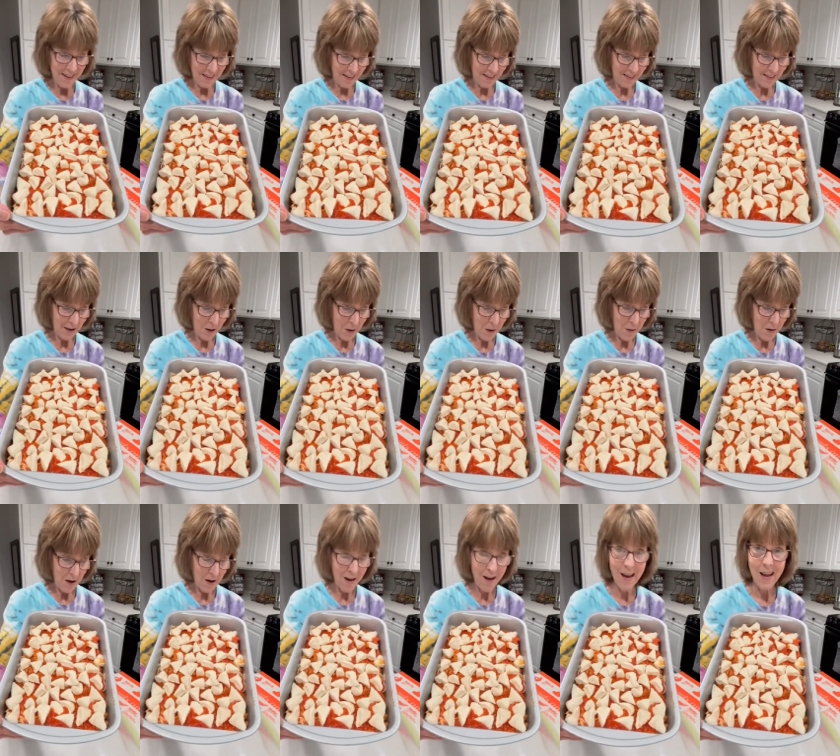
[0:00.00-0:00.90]
So
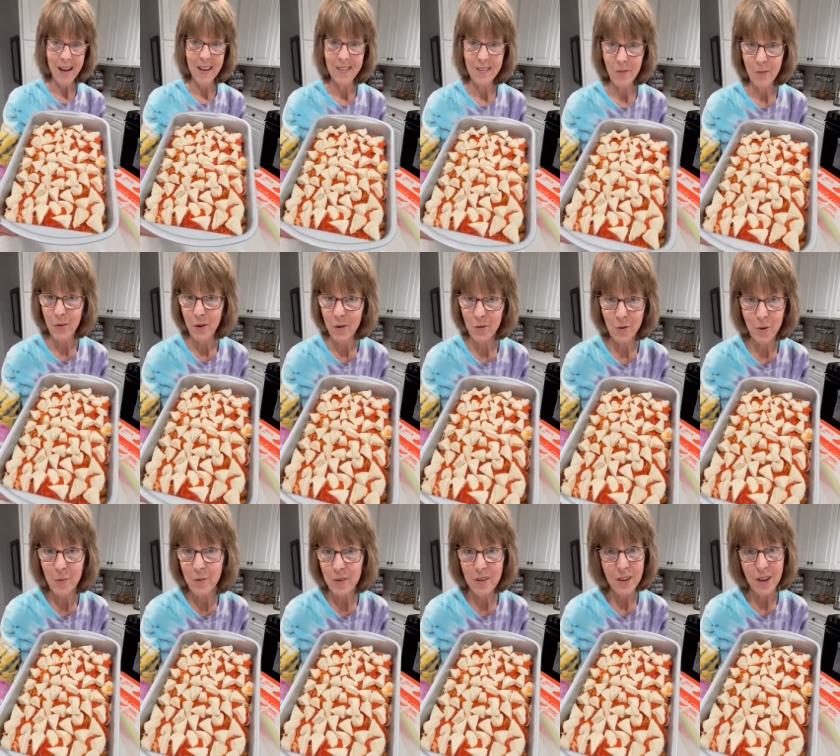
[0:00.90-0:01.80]
uh, I had some
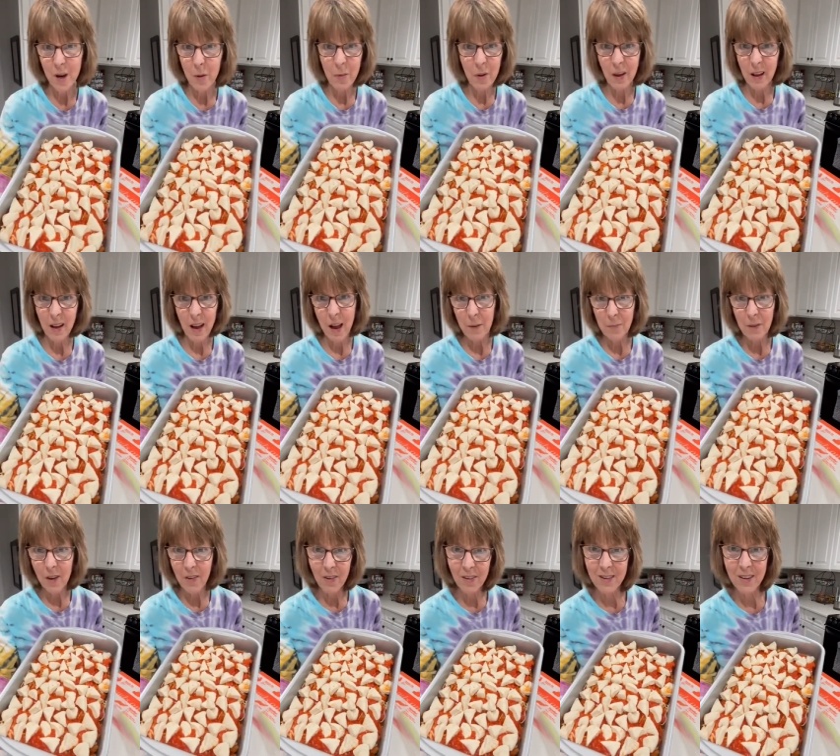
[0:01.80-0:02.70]
mushrooms in there, but I'm
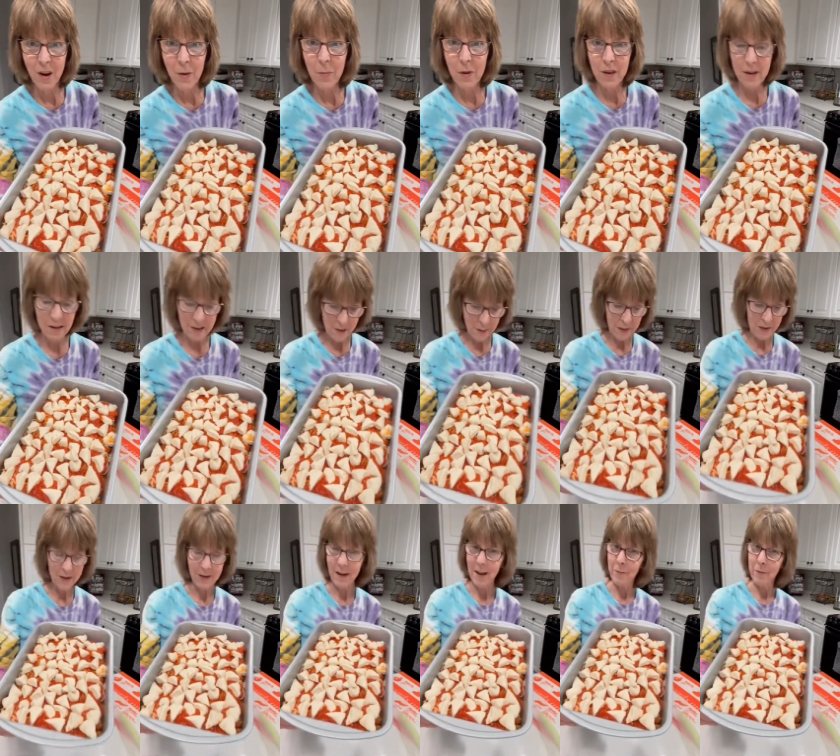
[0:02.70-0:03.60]
not going to tell my
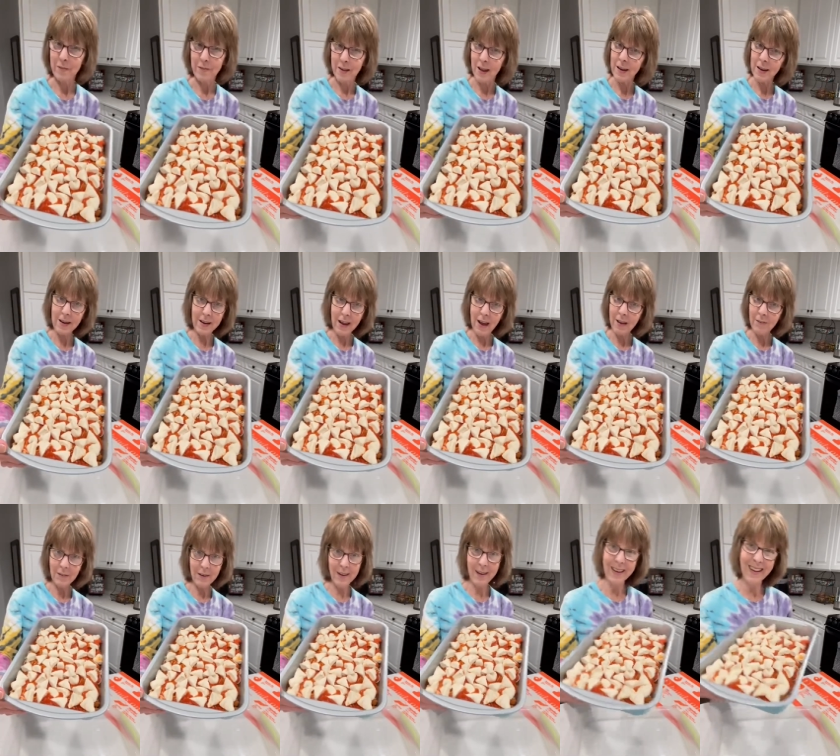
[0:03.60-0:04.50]
husband. I'm I didn't have
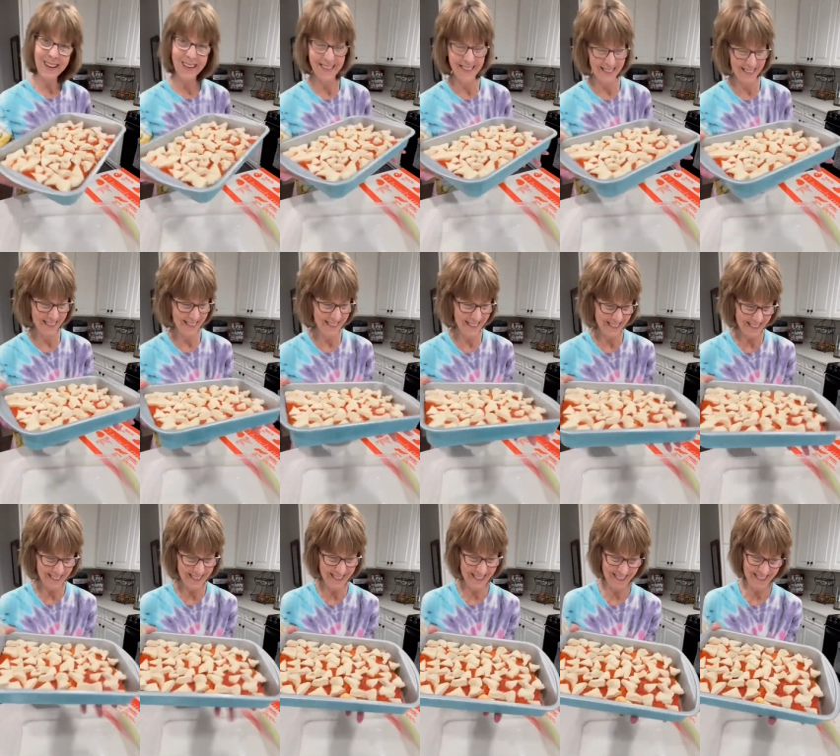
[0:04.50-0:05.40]
any.
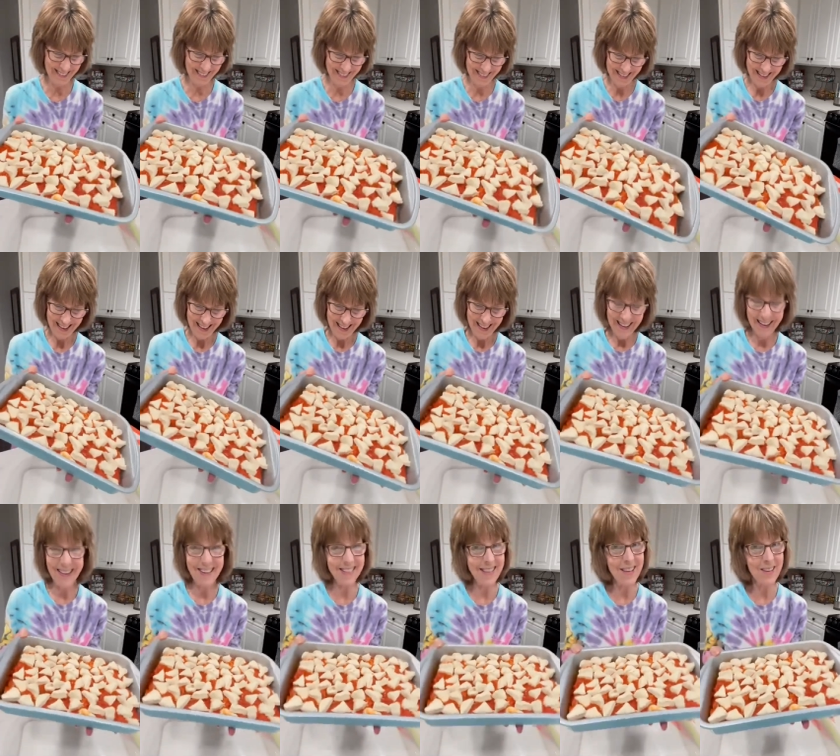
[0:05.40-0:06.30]

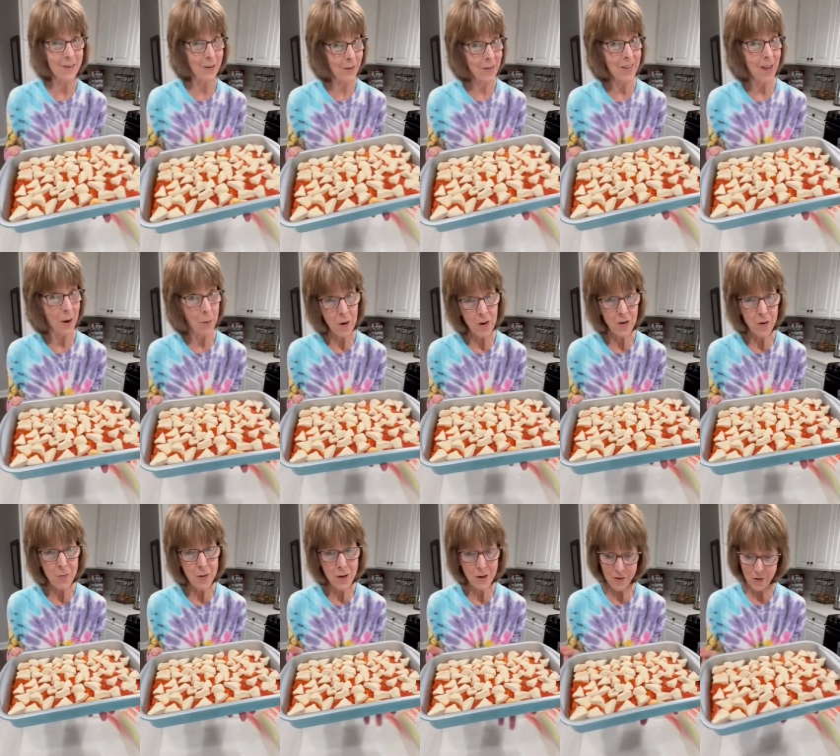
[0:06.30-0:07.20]
Because he's going to say, where's
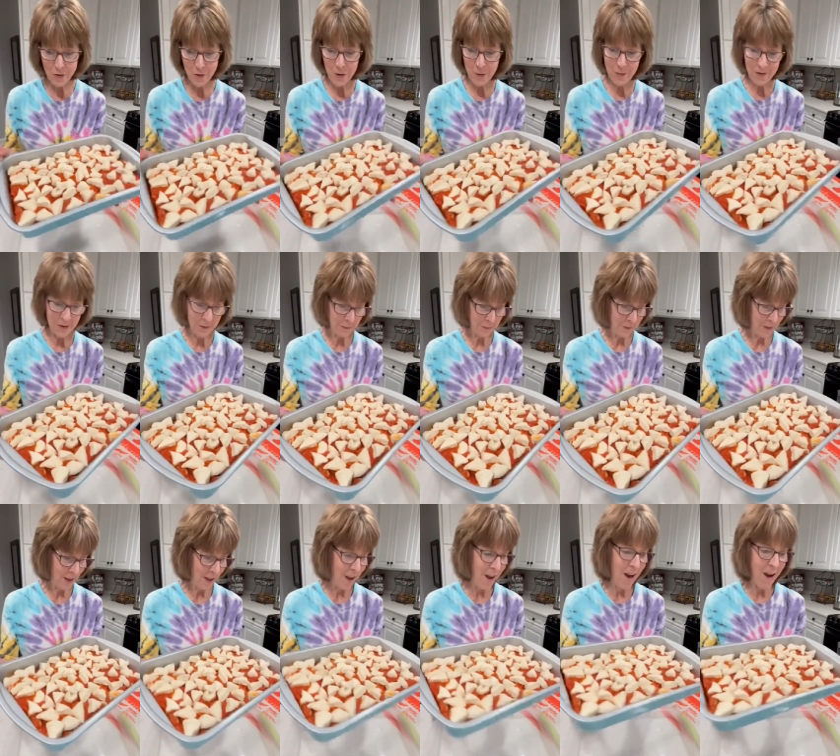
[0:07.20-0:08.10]
the mushrooms?
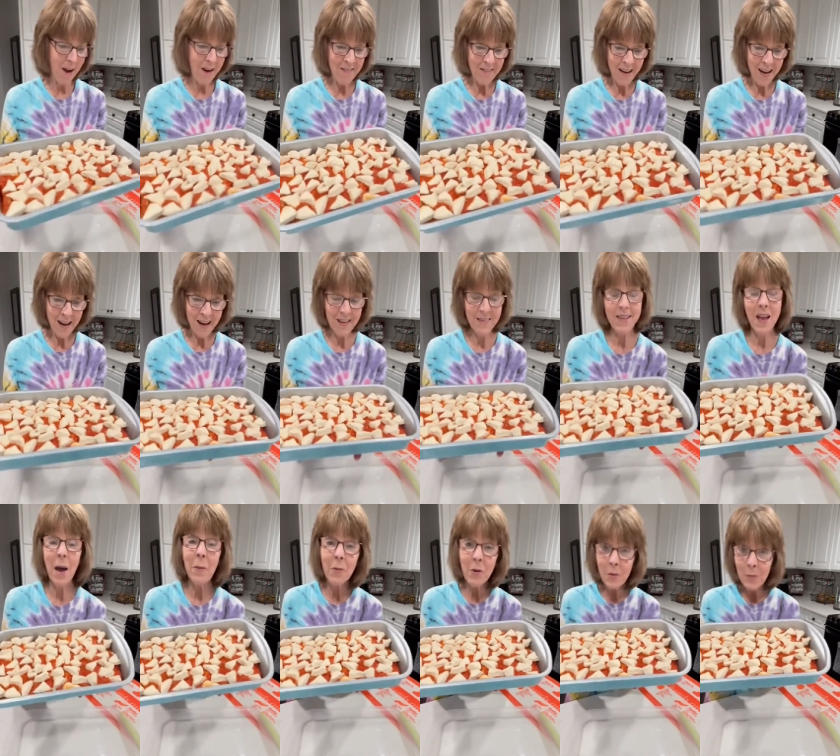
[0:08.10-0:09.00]
All right, so
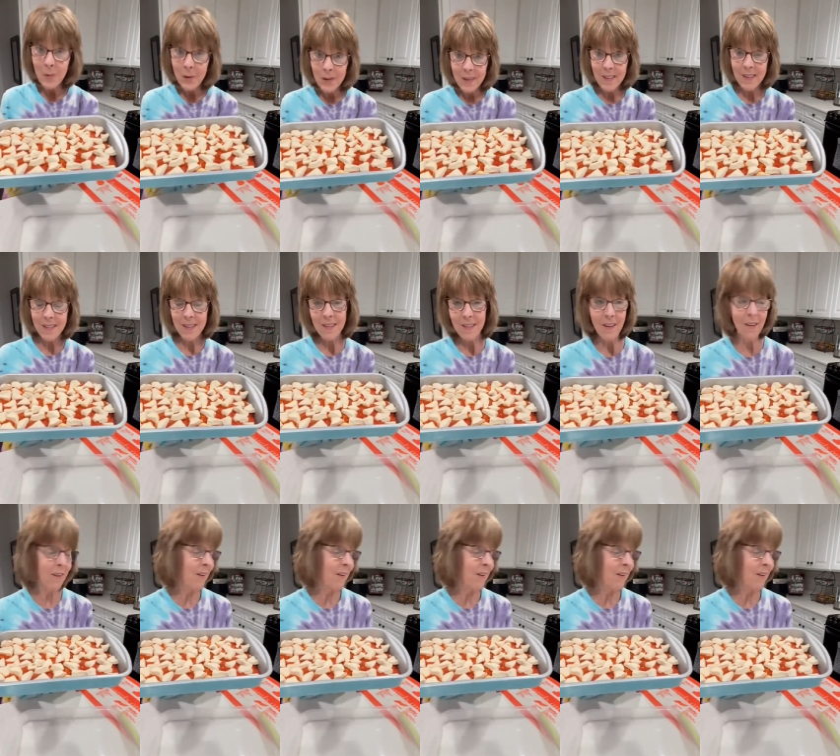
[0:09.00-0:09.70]
I'm going to put this in the